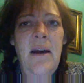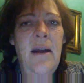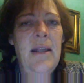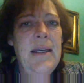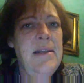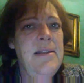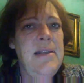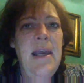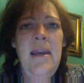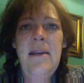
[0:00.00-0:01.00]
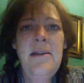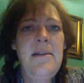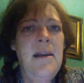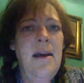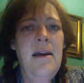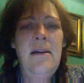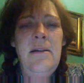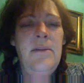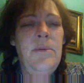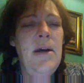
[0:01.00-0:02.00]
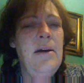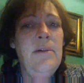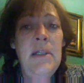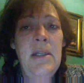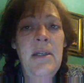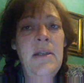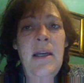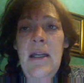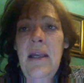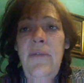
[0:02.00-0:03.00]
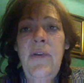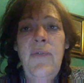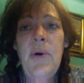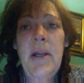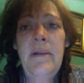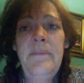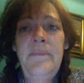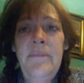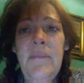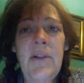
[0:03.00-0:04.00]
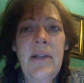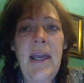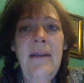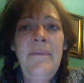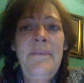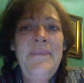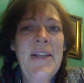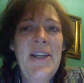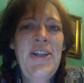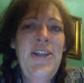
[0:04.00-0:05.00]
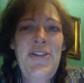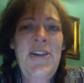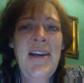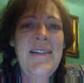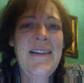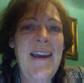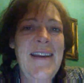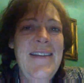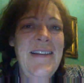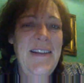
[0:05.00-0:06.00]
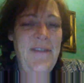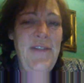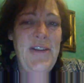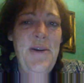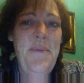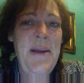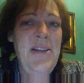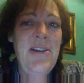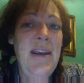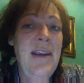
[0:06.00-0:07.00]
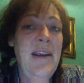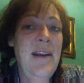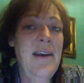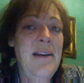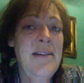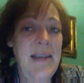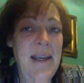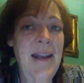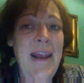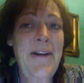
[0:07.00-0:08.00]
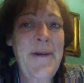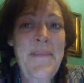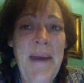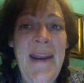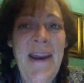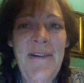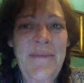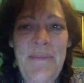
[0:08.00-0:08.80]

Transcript: All I can say is, wow, I love you for it. Okay? Huge hugs, guys. Love you so much, and I'll see you later. Bye now.